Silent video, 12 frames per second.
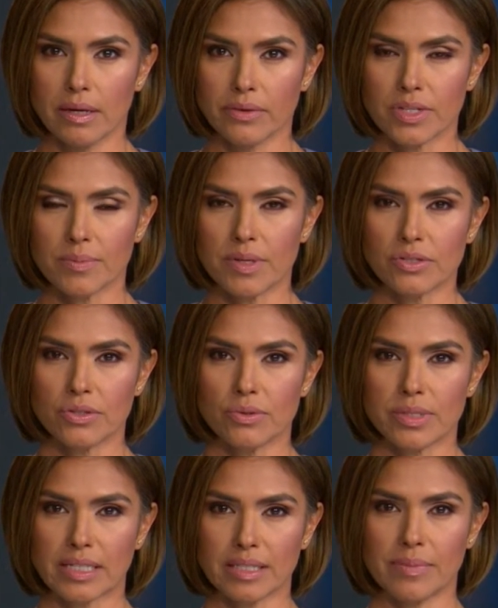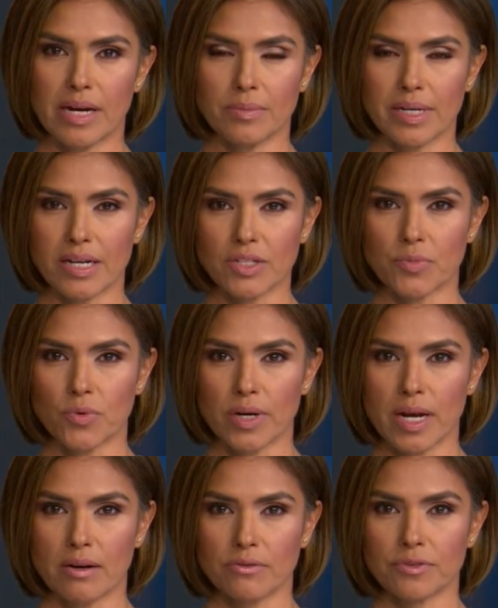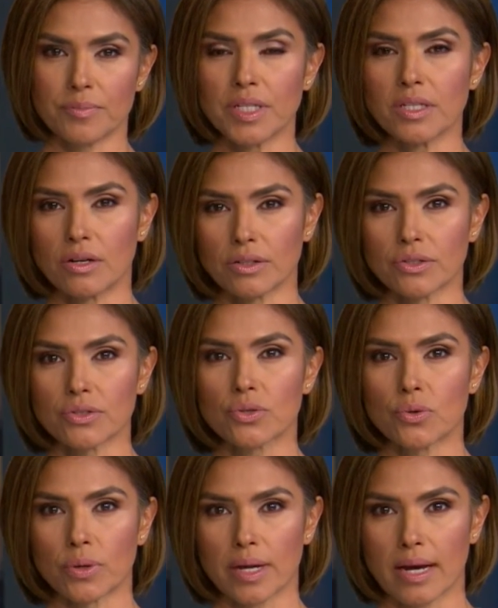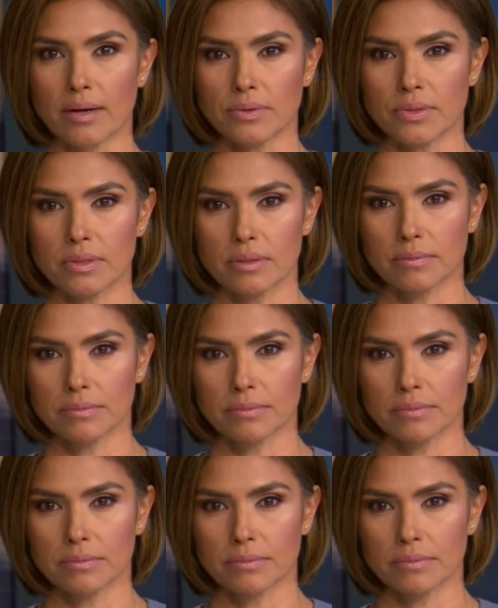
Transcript: CBS 2's Ali Bauman has more now from the Yonkers Courthouse.